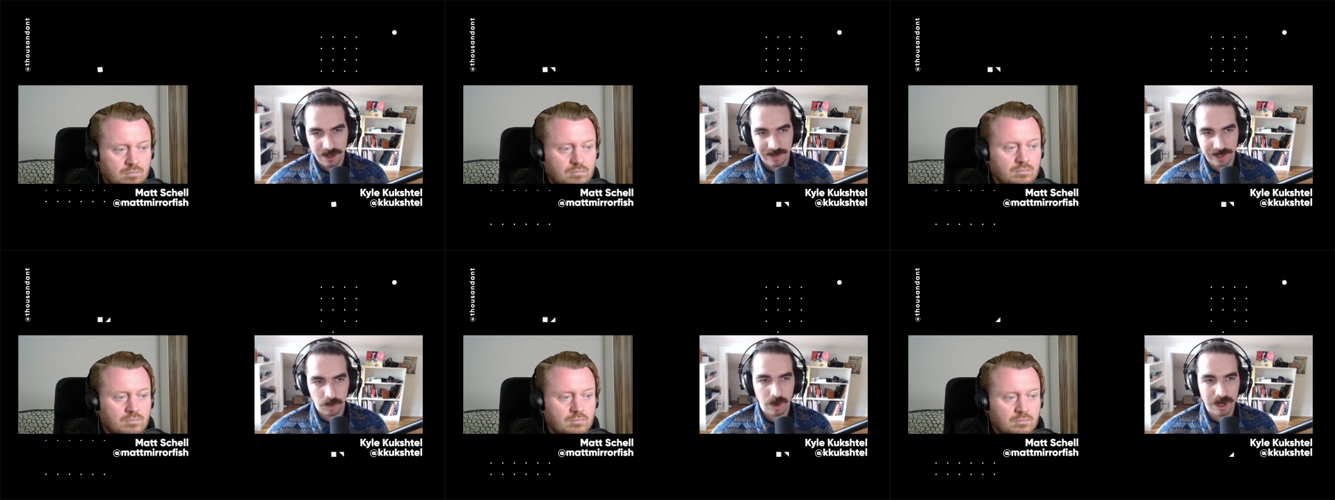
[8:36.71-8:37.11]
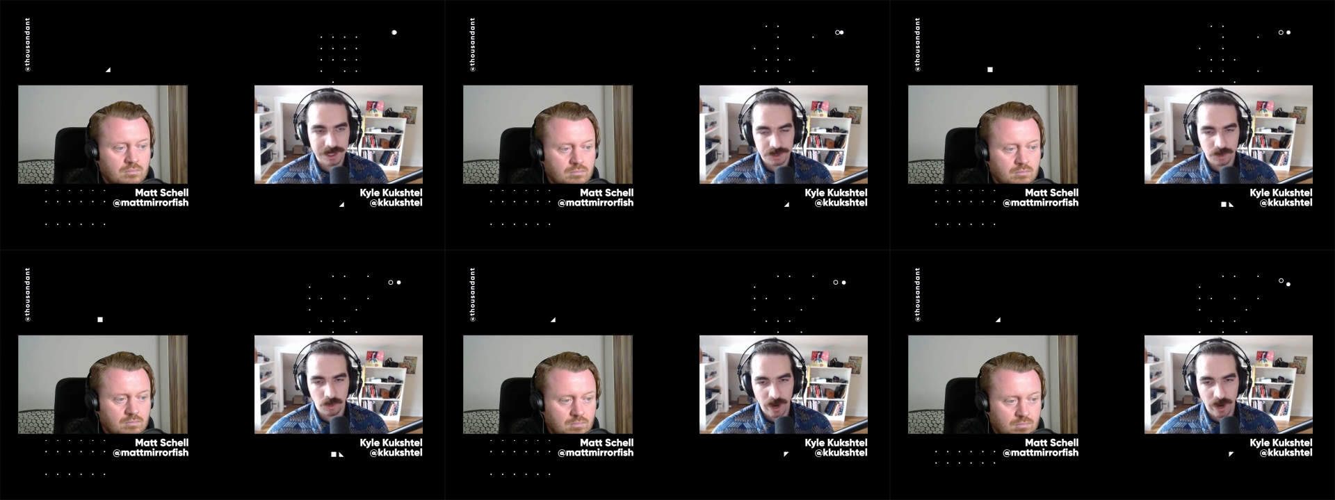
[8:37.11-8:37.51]
Speaker 1: Like,
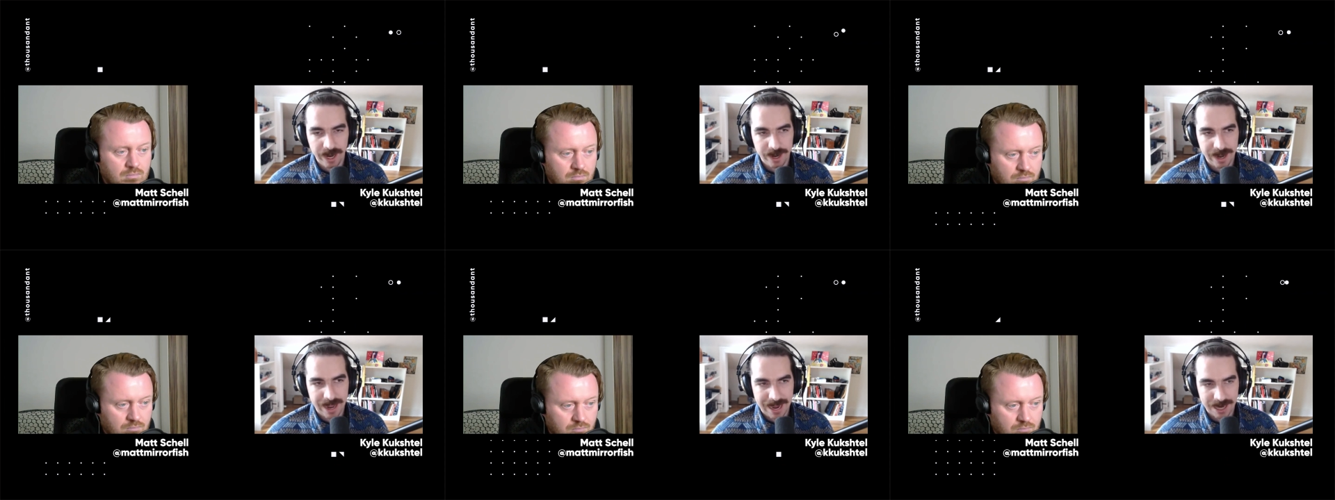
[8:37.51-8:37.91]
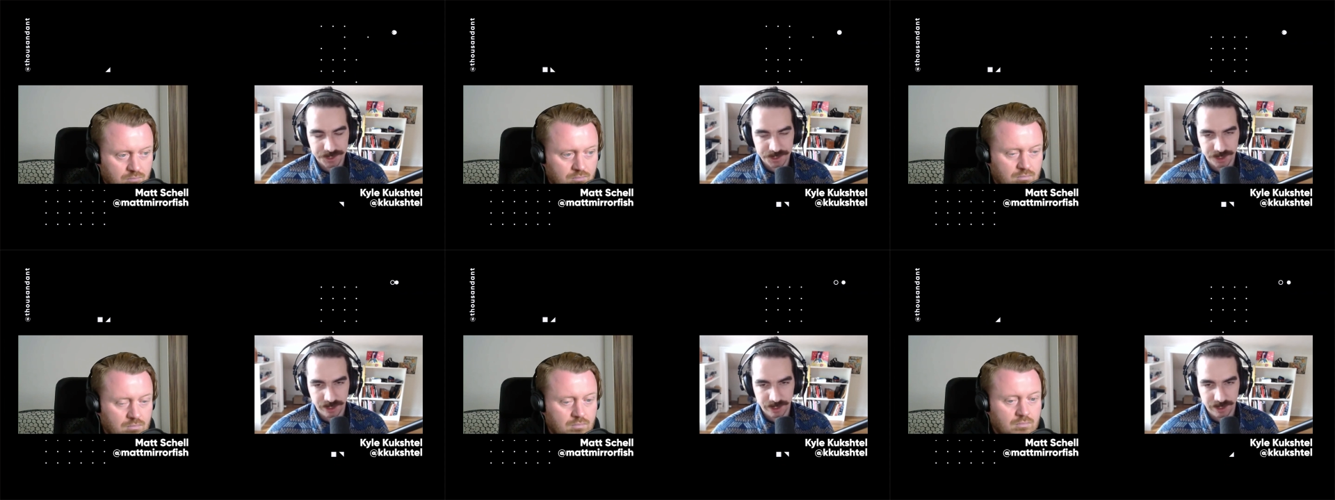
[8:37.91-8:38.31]
what's a way to
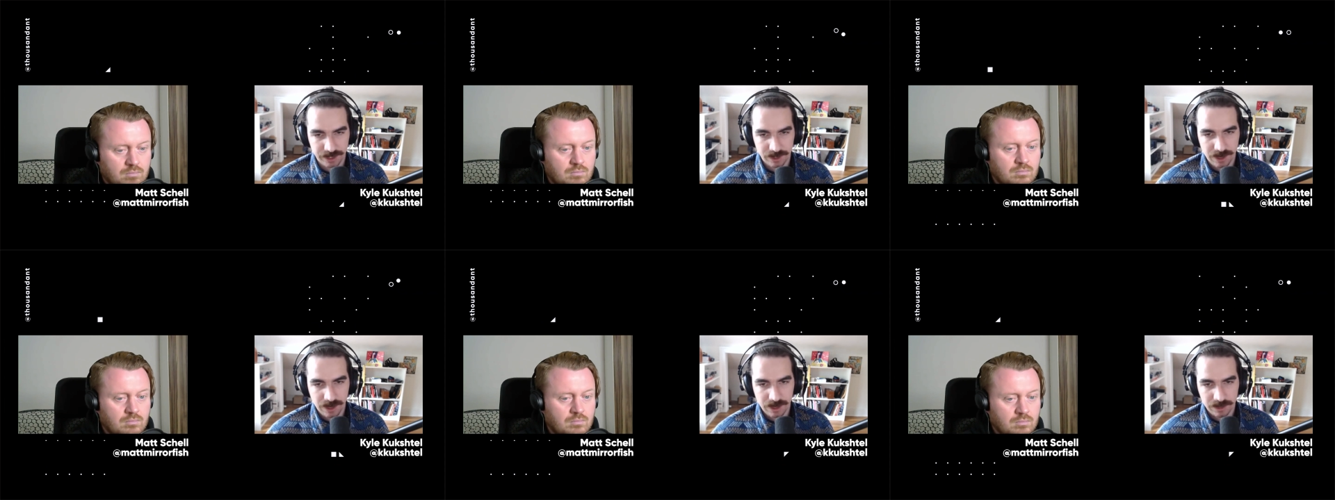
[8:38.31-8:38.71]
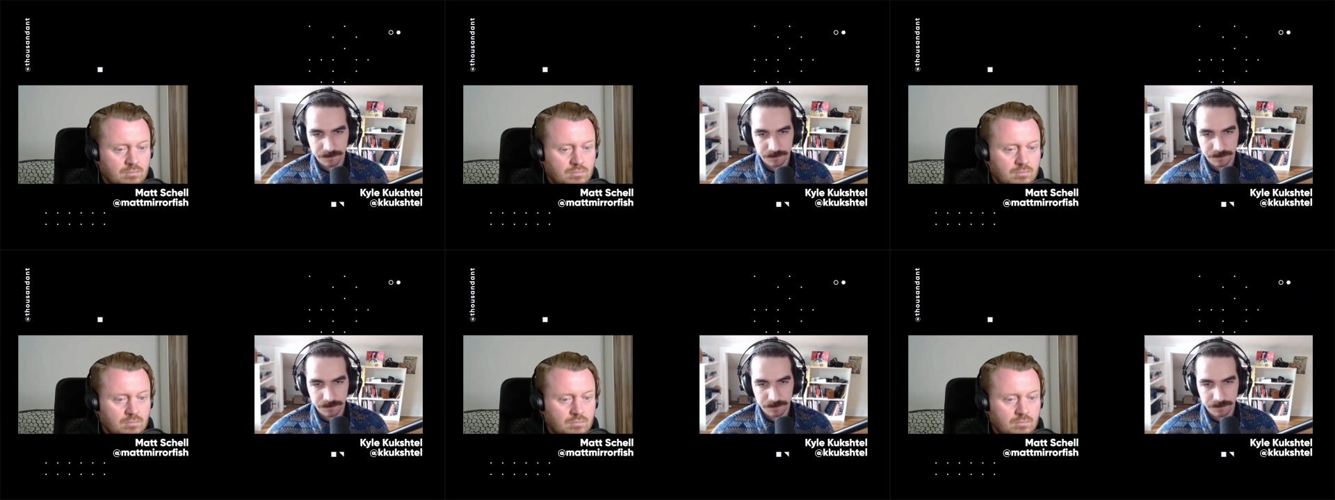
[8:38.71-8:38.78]
actually